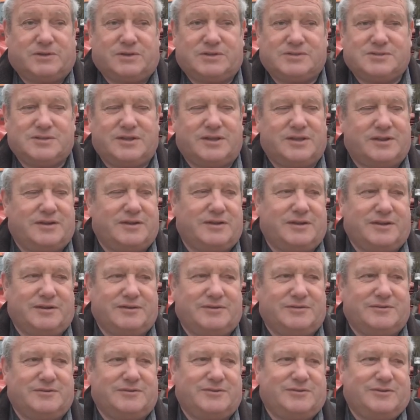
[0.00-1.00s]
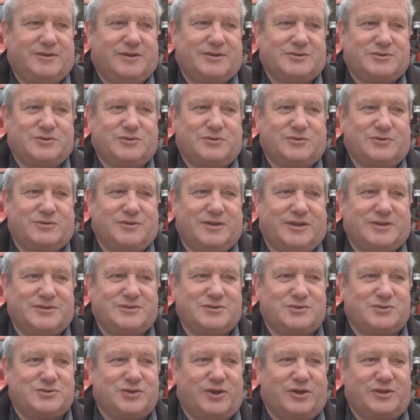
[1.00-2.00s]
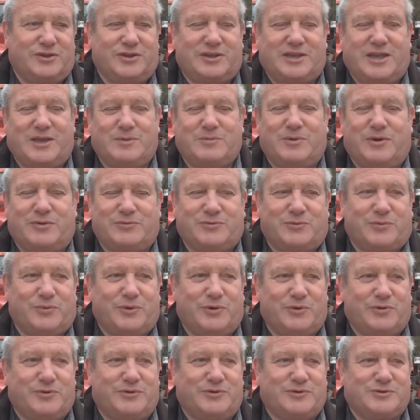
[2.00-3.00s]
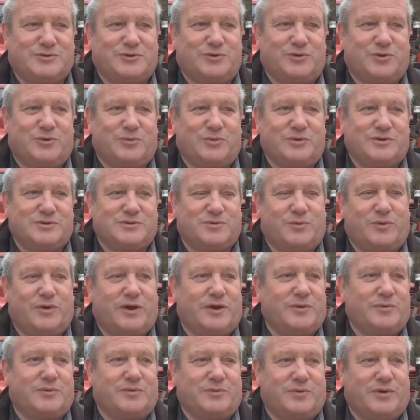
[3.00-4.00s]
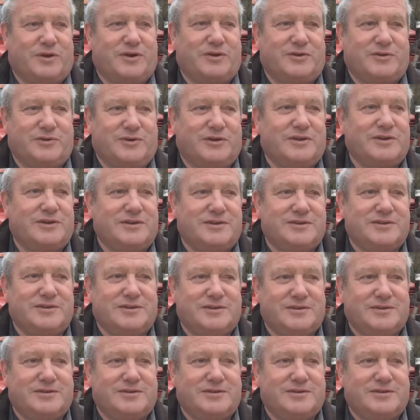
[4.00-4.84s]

Like I said, as you as you saw, you came off the road. There's no reason why I wouldn't want to do it.